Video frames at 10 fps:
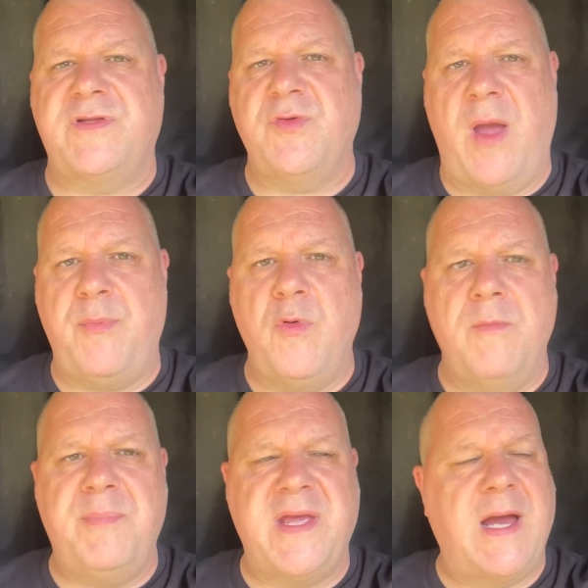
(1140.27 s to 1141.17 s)
to Apple
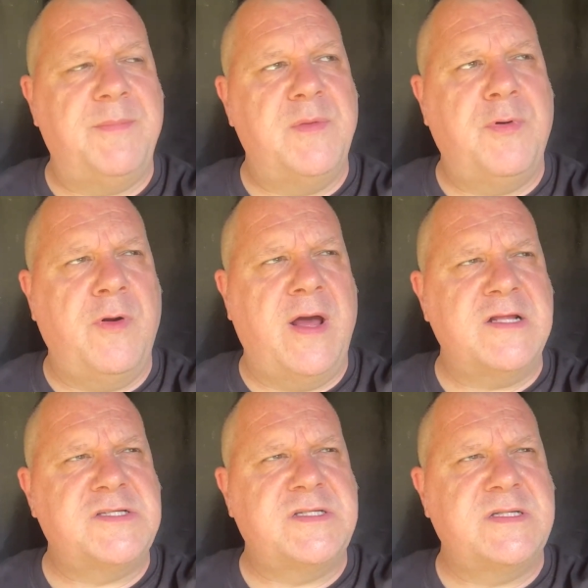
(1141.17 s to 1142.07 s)
and pick up your
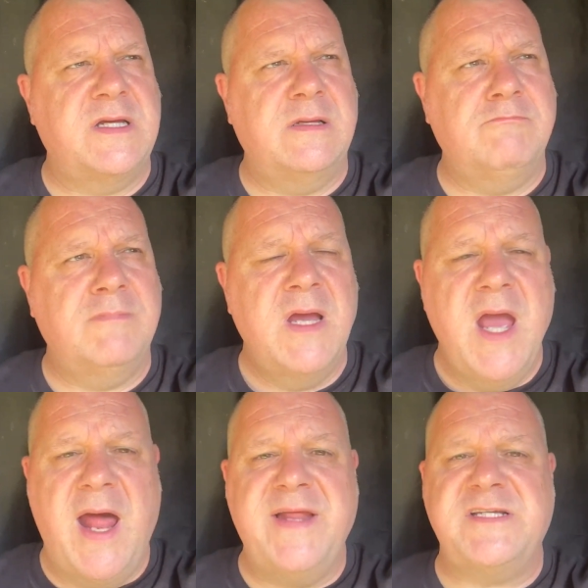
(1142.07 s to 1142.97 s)
product um,
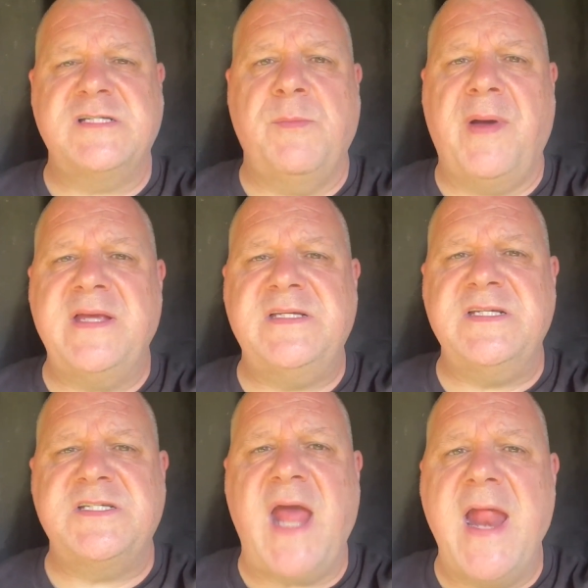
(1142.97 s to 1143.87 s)
unless it's a basic
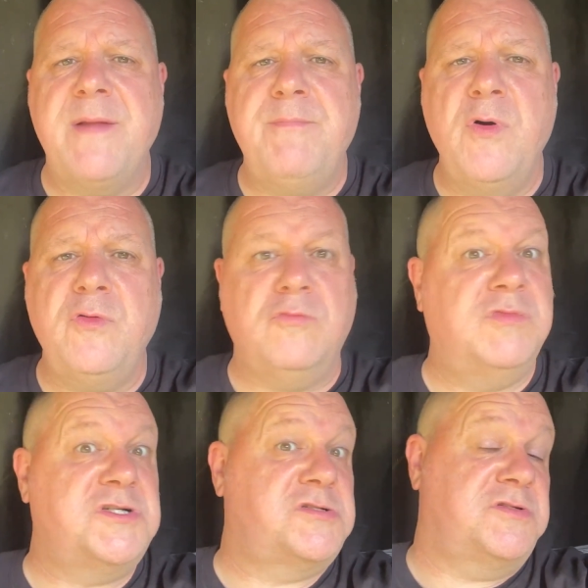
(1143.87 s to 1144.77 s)
standard model,
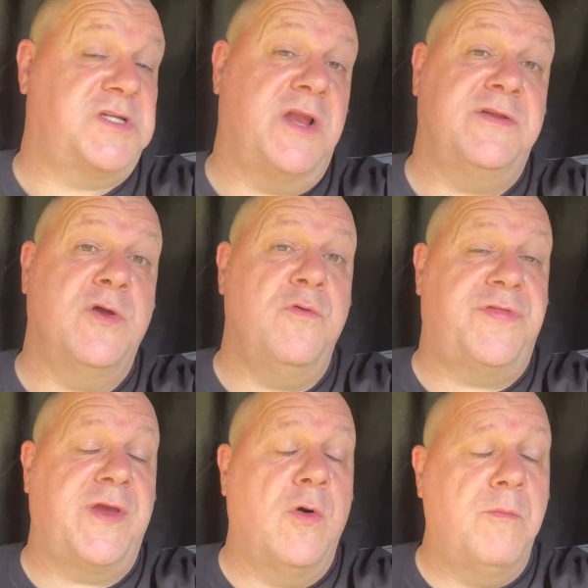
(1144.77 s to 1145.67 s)
which was a new
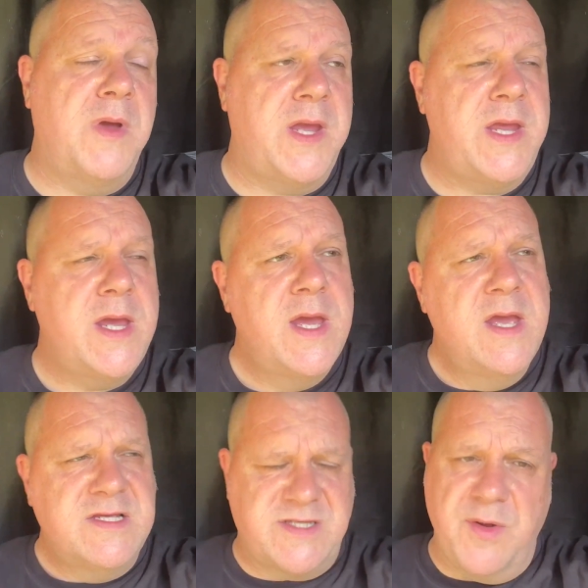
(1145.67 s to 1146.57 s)
thing on me.
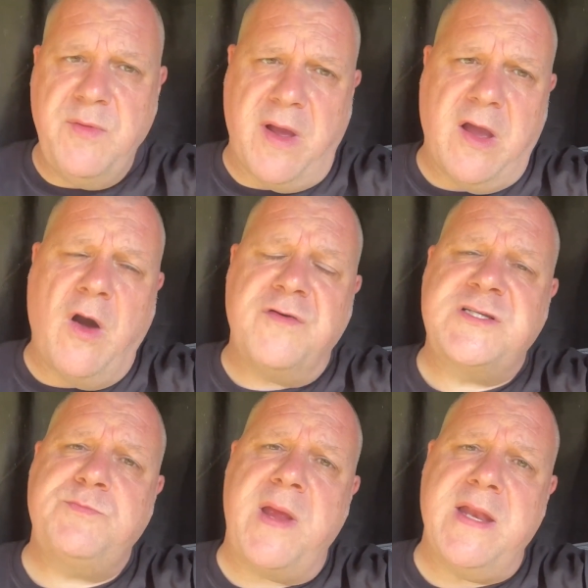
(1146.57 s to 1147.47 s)
So anyway, I
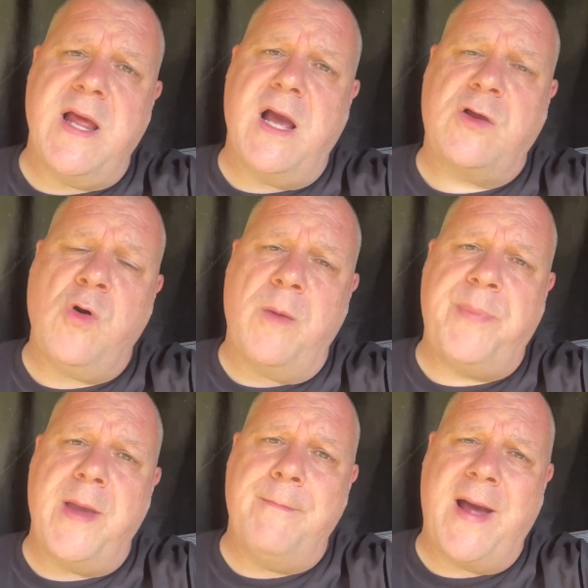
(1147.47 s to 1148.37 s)
spent quite a
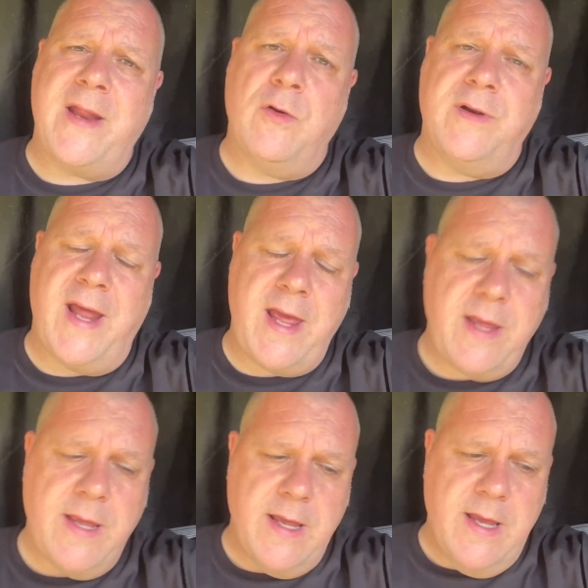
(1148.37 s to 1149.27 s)
bit of money on that.
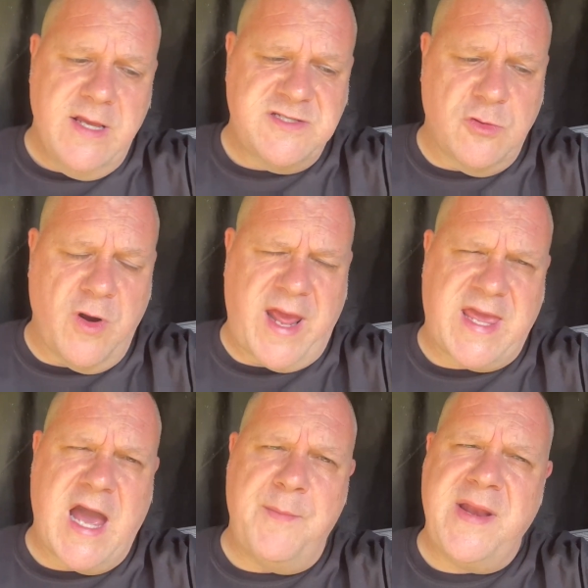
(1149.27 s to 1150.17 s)
So what that
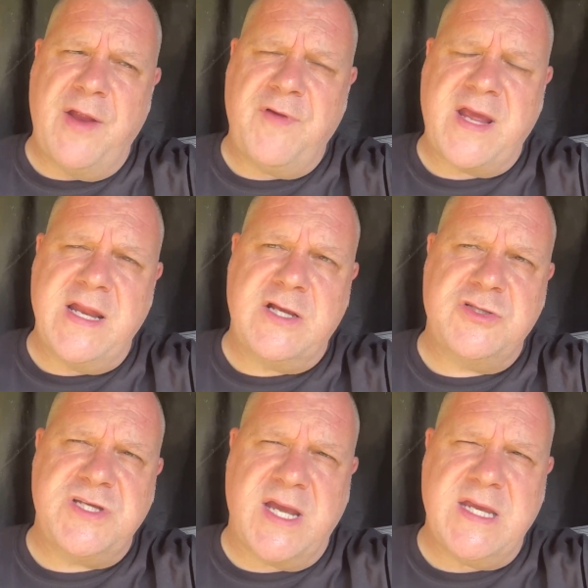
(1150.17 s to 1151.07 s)
coming, I reckon it could
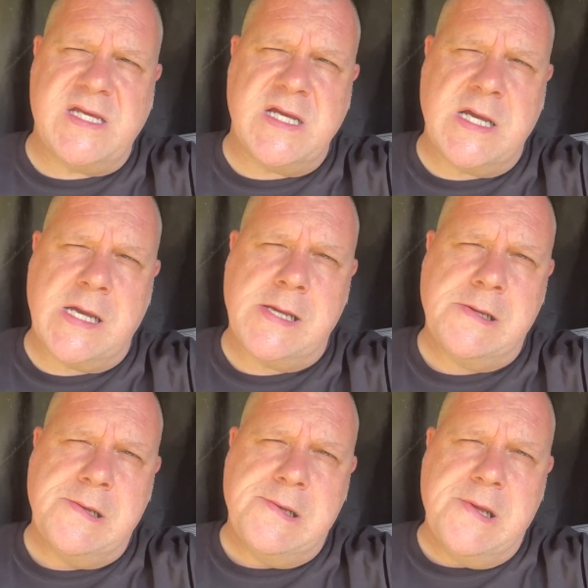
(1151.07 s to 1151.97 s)
take uh,
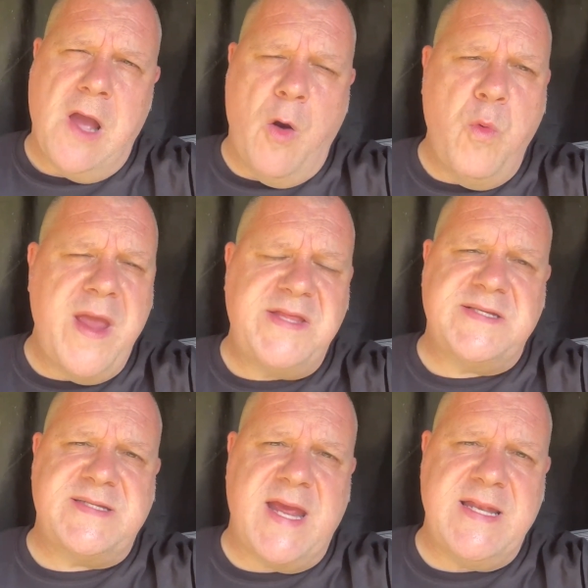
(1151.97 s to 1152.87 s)
a week to
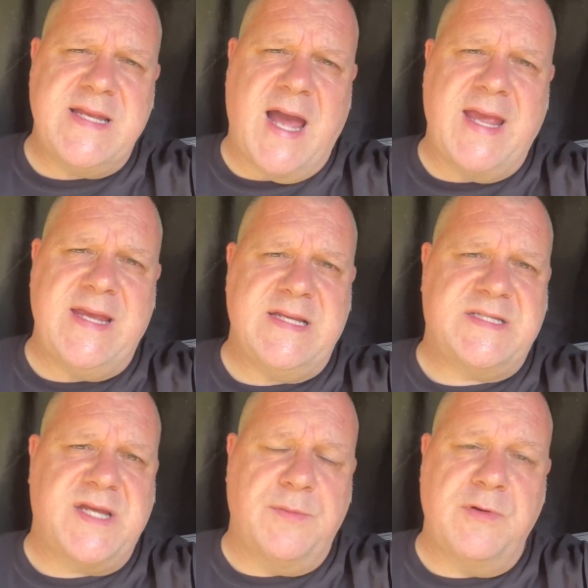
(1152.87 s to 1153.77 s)
10 days.
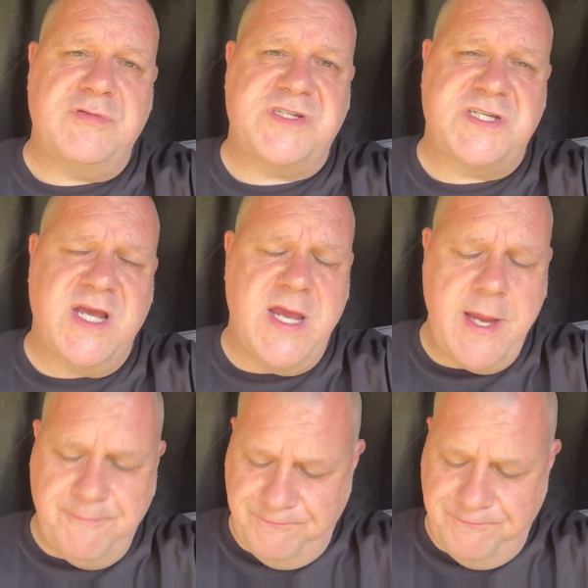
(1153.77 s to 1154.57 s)
So we'll see.